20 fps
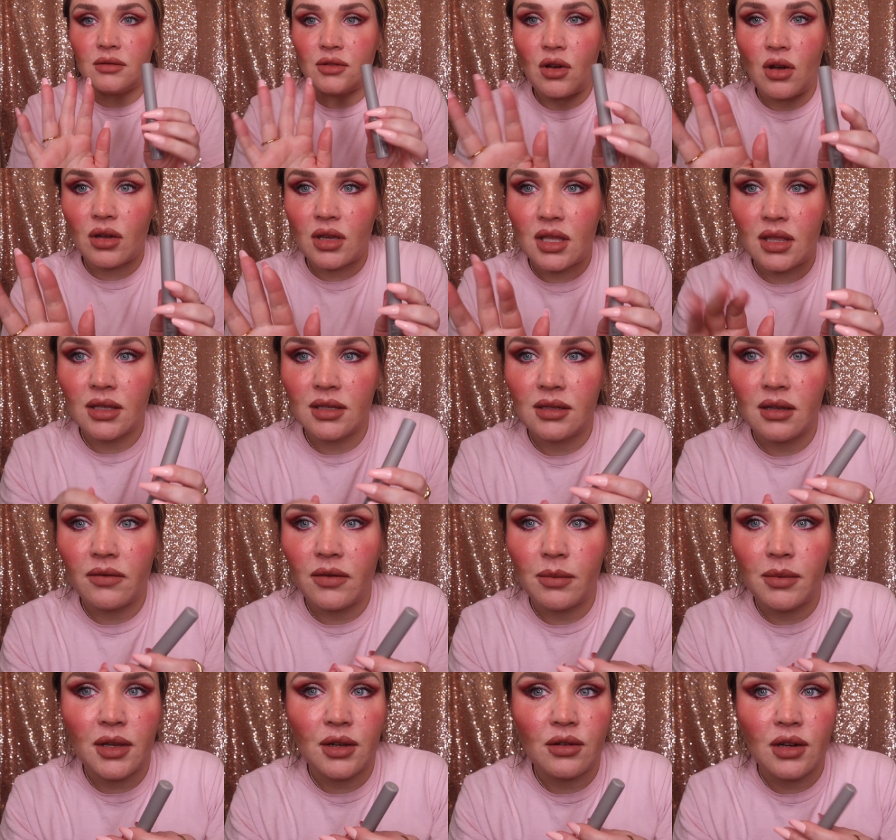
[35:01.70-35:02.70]
talking this stuff
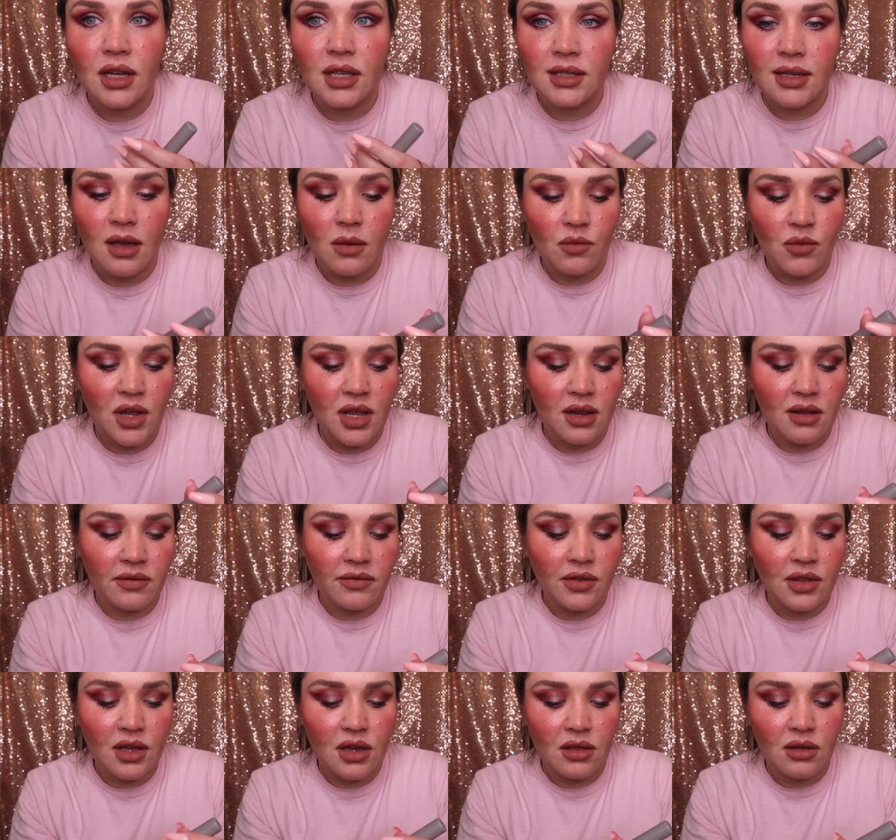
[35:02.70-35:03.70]
up like crazy. I'm waiting
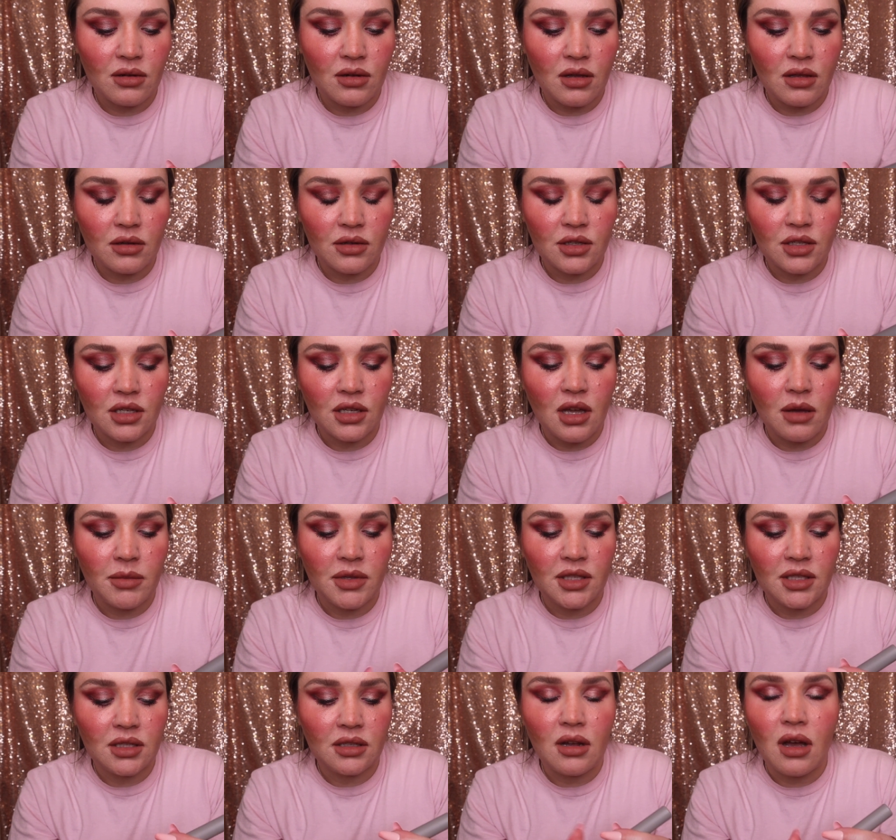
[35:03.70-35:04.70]
for the other colors to come
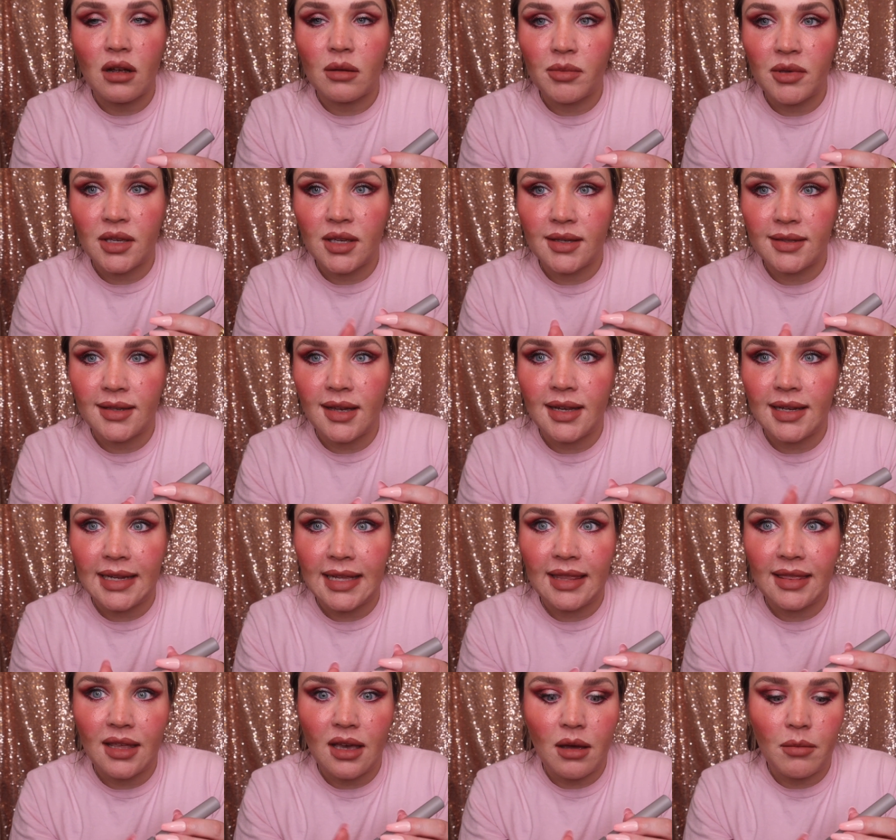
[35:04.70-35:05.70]
in stock because I
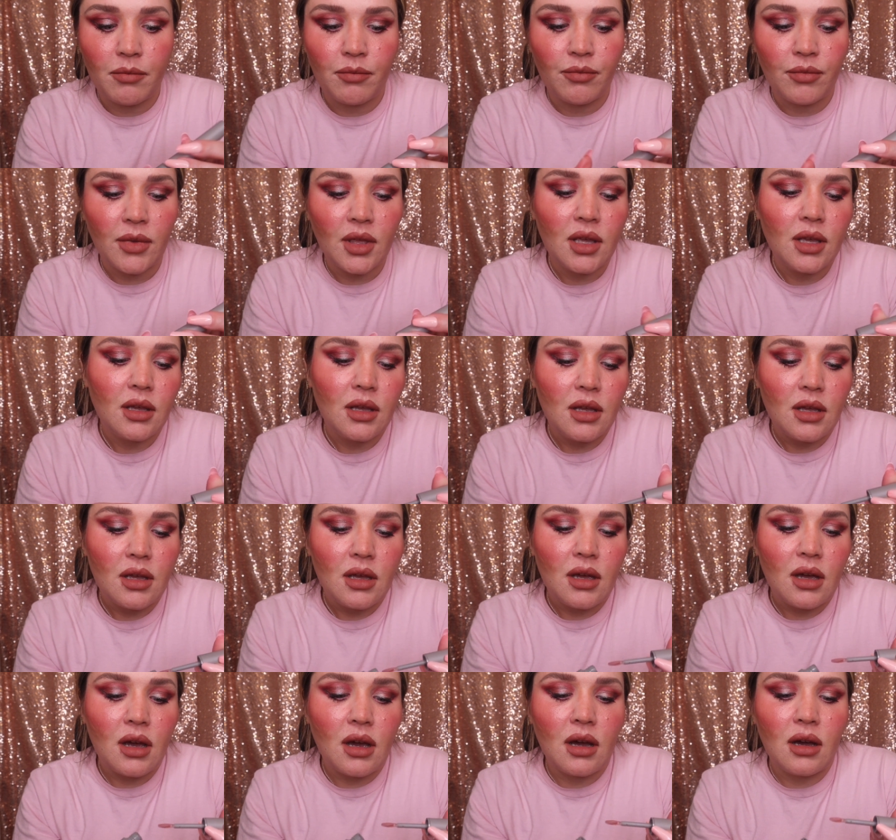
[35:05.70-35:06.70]
need them.
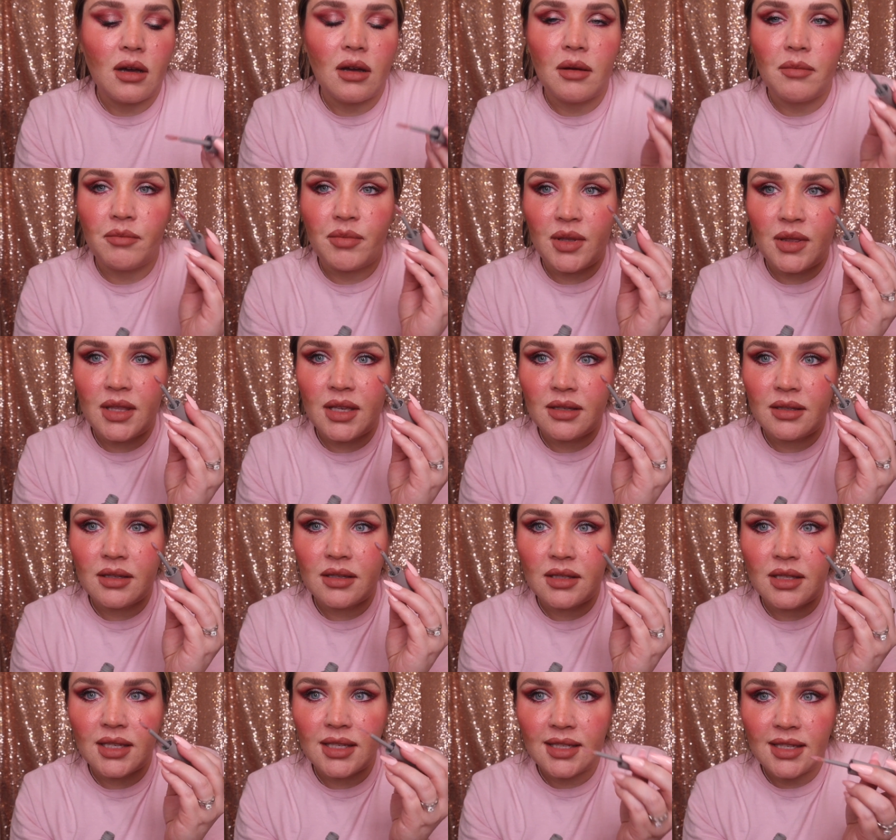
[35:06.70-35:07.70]
Um, but this
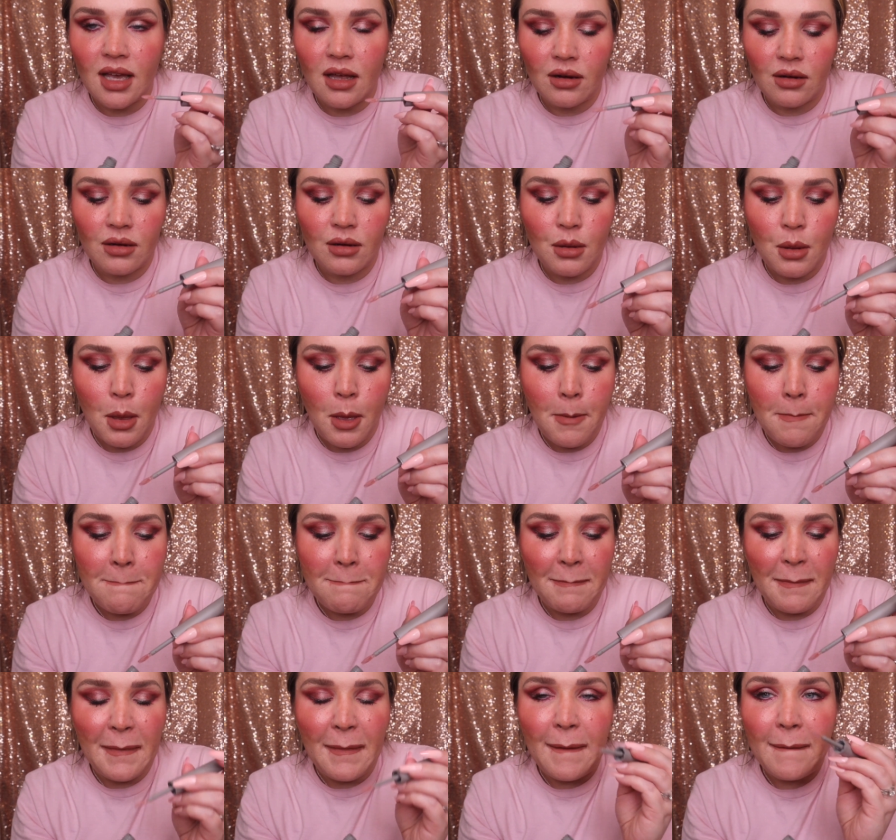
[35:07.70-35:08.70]
is the setter.
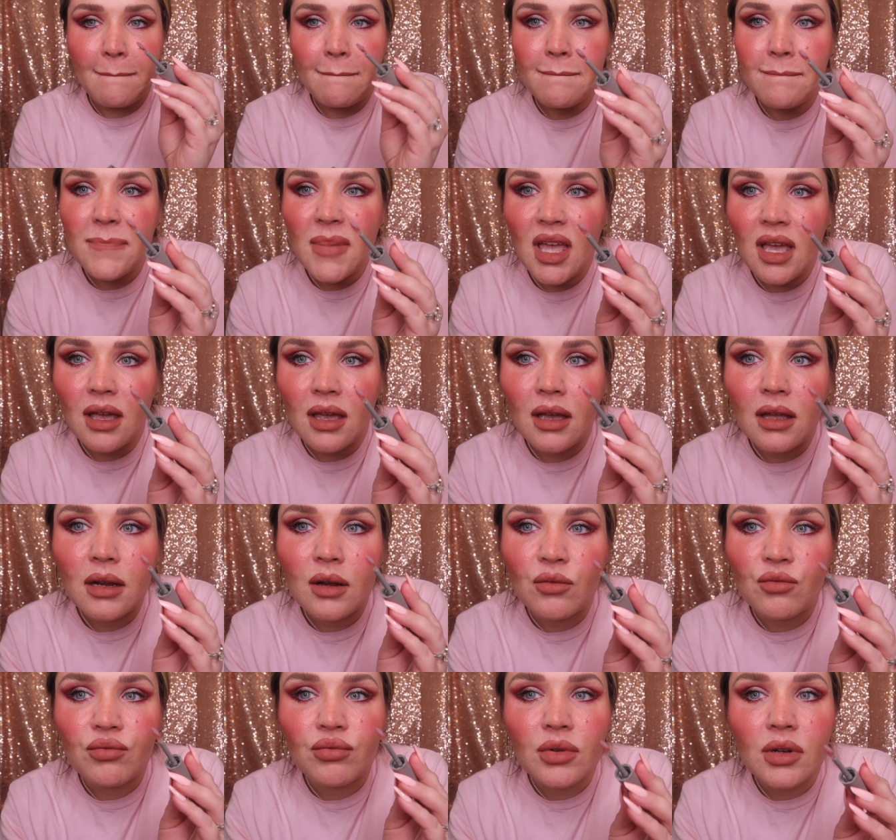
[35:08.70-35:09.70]
And
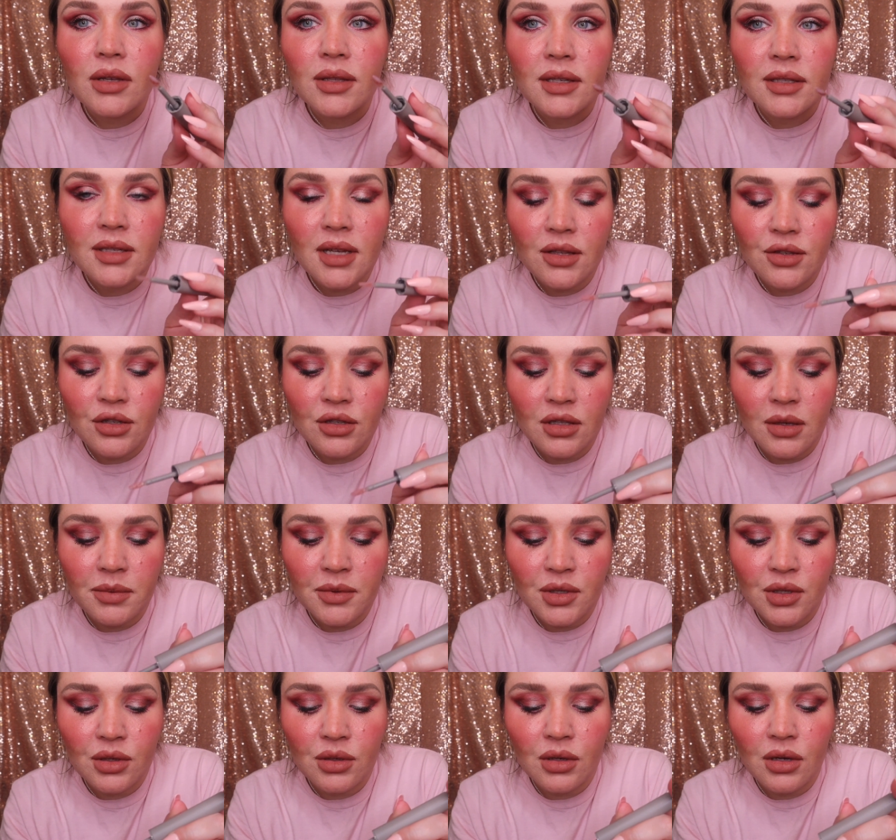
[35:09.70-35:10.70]
it really sets your
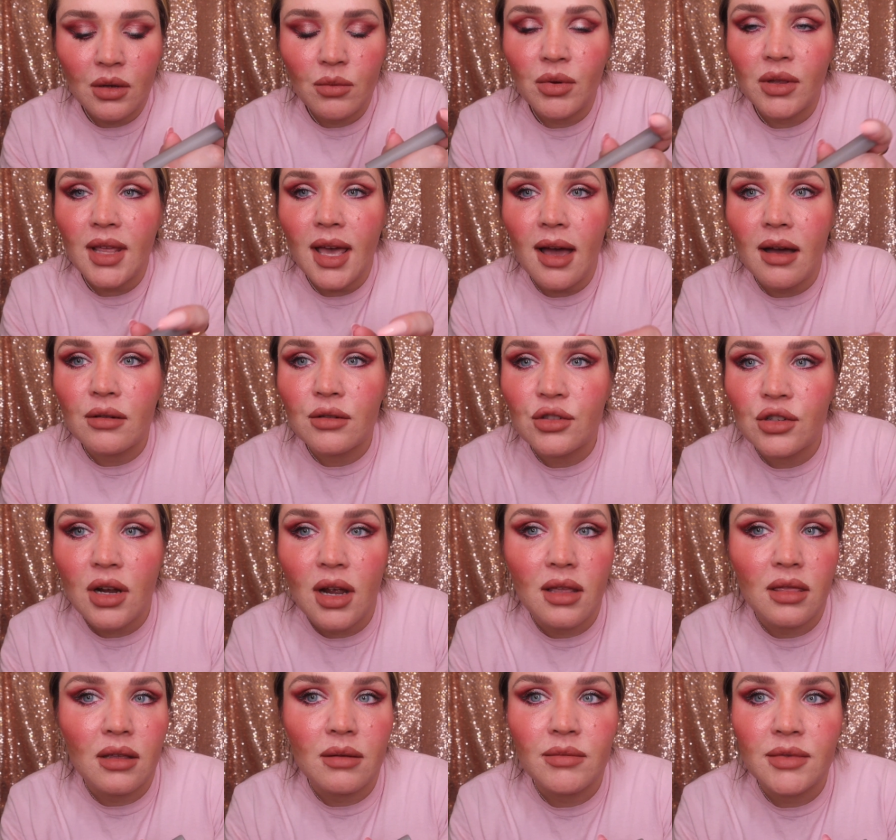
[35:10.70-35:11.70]
lips good without
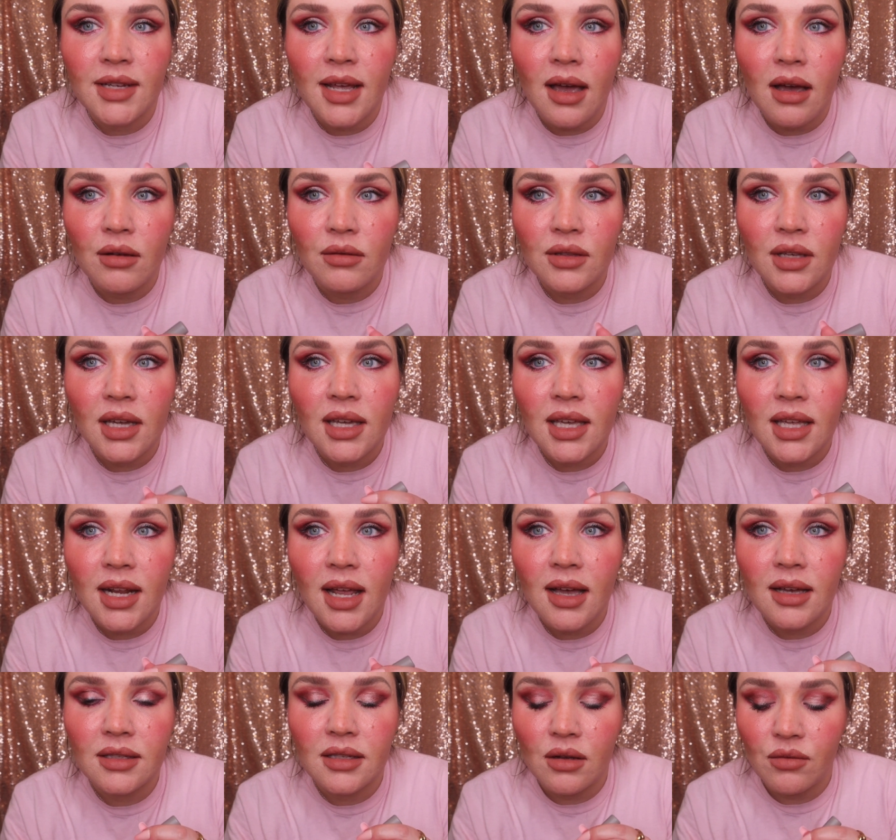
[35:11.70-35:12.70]
drying them down. Like it
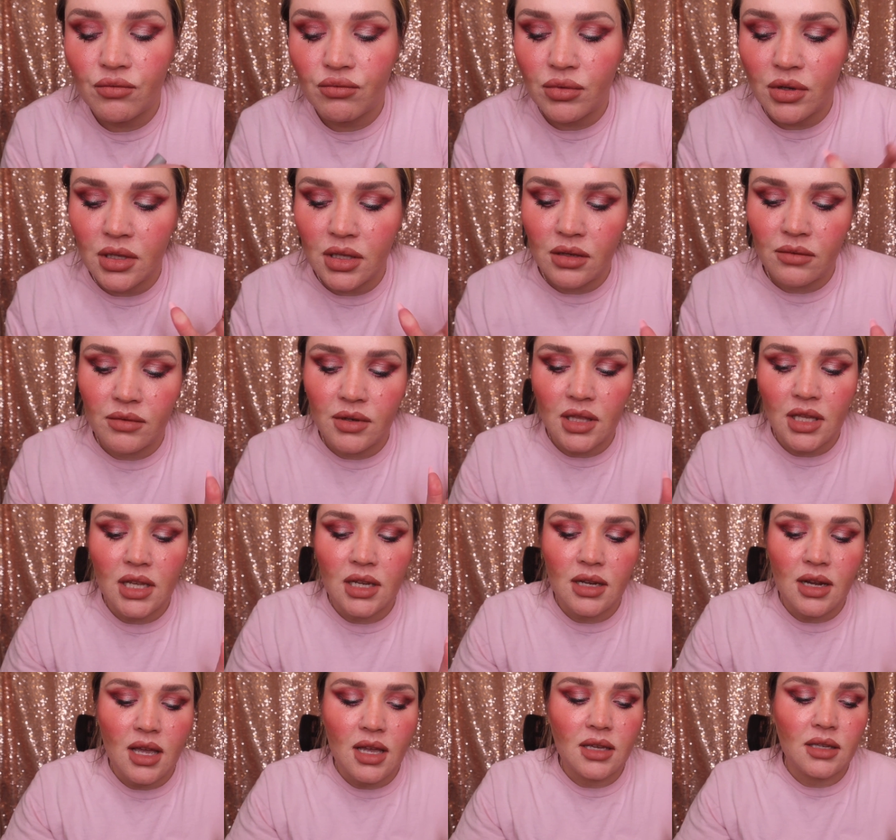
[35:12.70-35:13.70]
has a really, really
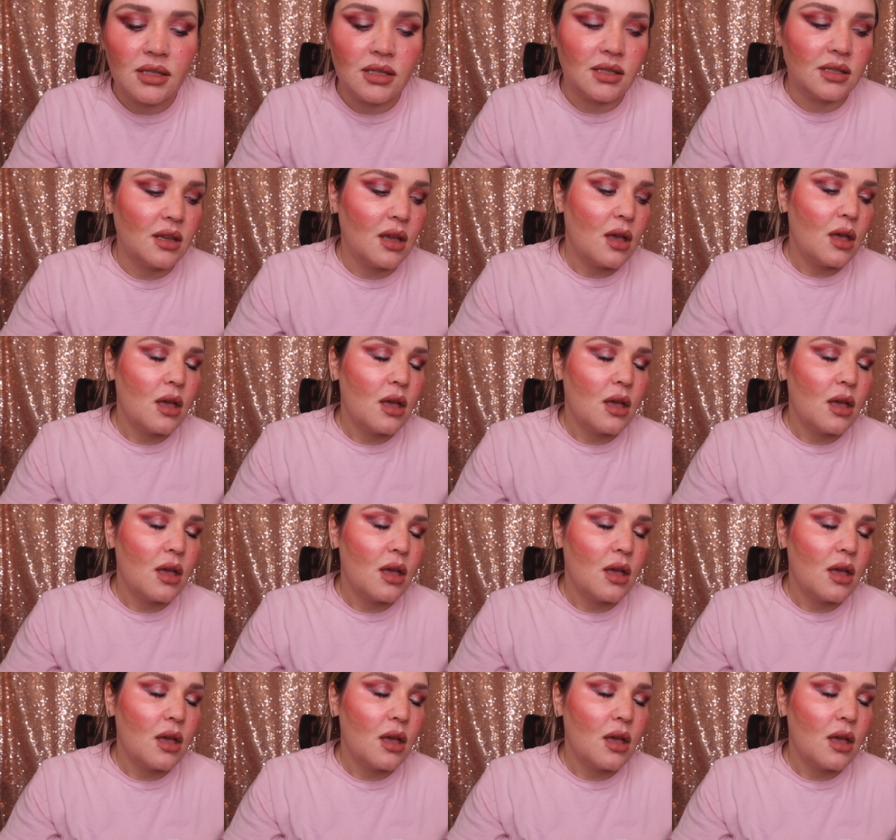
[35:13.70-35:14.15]
nice